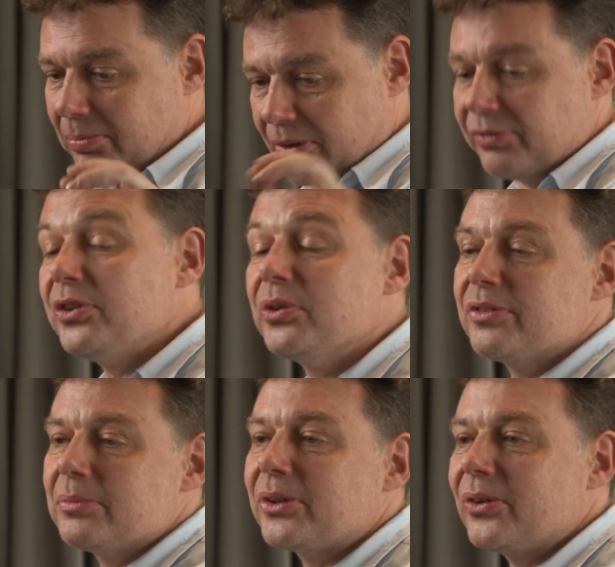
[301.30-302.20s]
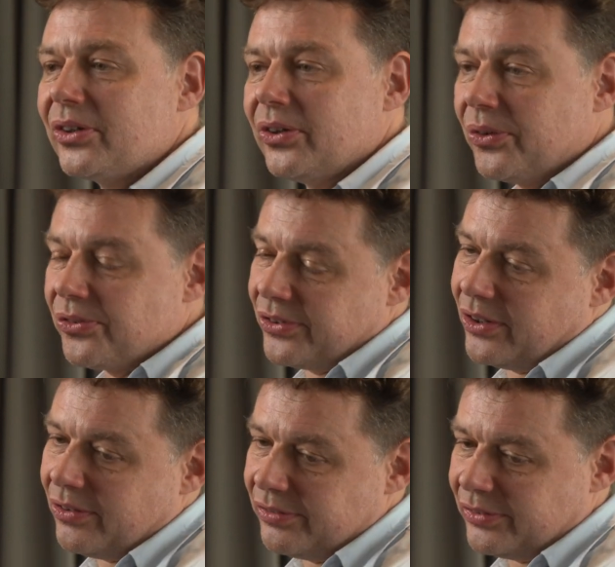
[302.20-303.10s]
a few of the protocols
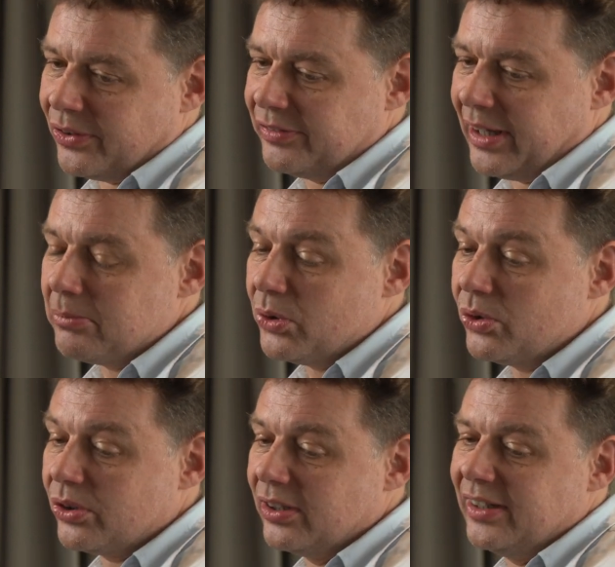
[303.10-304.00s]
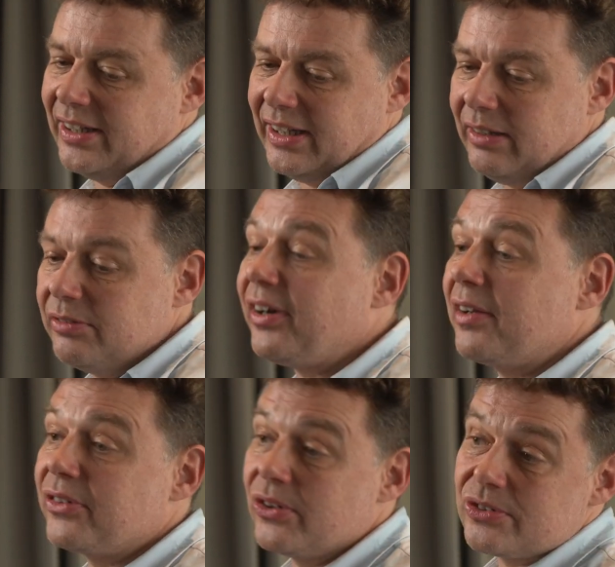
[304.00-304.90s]
of that book in
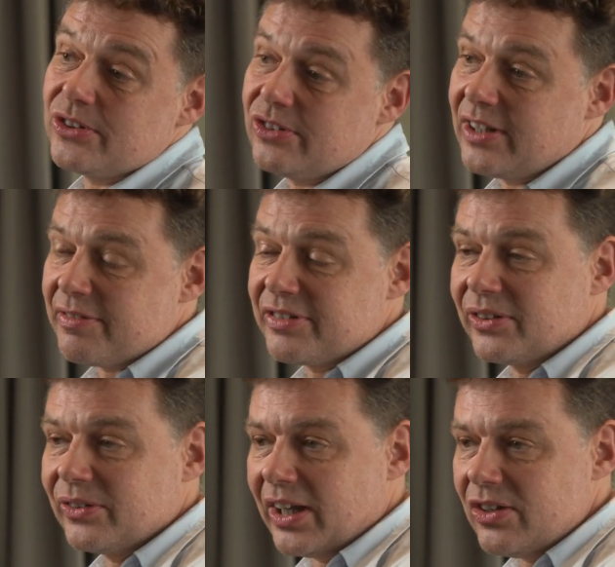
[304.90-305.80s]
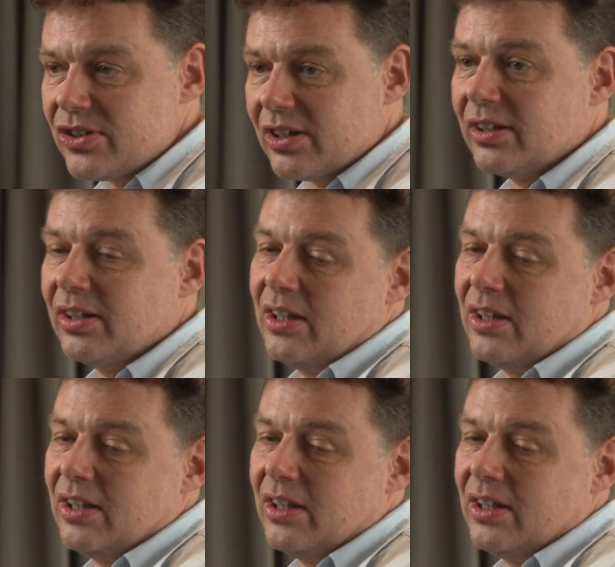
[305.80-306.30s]
5 countries in Africa and Asia,